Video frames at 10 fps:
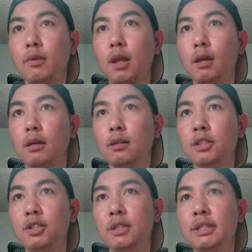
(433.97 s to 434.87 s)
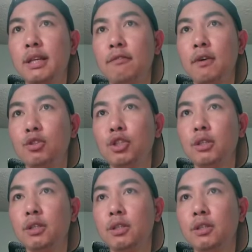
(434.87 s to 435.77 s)
these are function
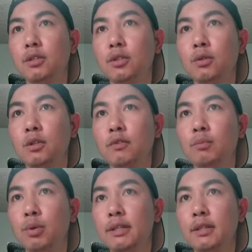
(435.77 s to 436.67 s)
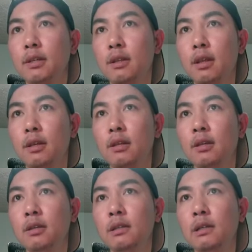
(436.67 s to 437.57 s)
keys. So if you press
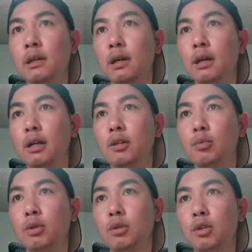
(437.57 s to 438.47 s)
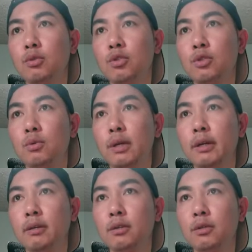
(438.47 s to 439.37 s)
here, it will goes to
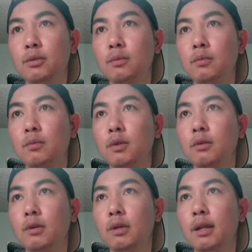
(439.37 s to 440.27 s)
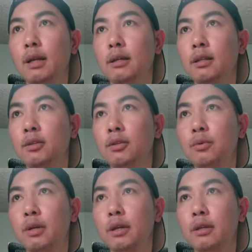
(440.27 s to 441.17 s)
layer 2. Okay, like layer 2,
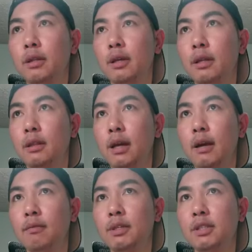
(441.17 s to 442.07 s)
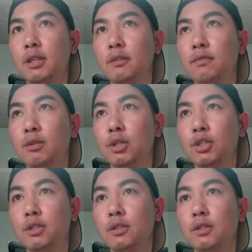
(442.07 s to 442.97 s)
they have these
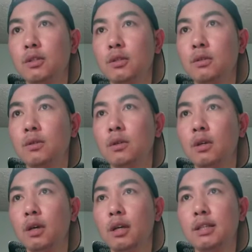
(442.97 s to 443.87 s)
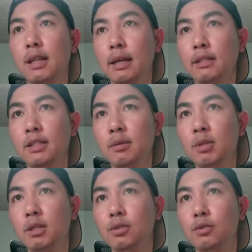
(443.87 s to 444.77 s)
configurations. So it's like
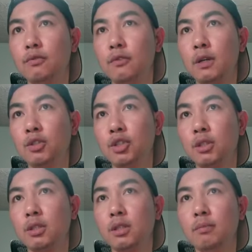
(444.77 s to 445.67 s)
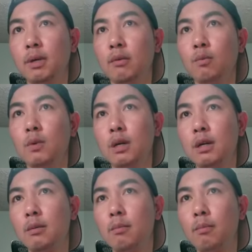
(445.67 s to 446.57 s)
similar to function key, but
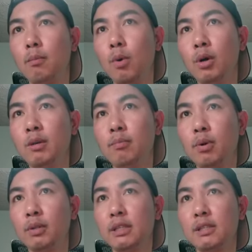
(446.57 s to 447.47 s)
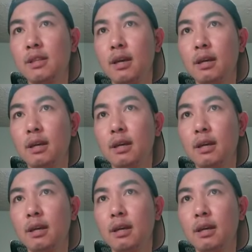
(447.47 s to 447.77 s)
more important is that